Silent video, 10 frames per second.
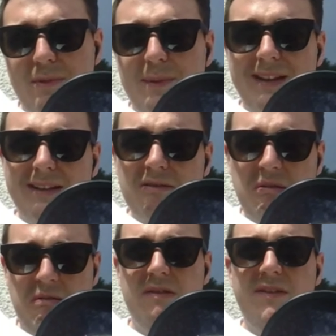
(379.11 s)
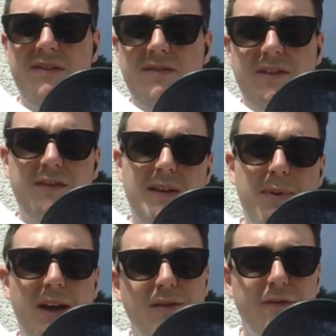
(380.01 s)
Maybe like £50,
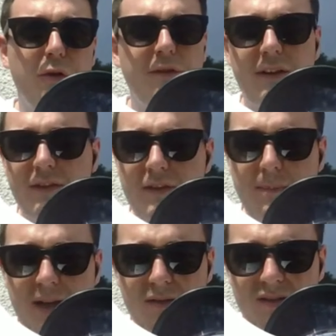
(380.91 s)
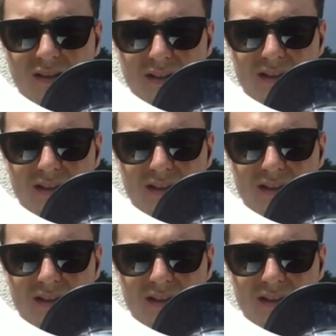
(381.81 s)
£45, £50.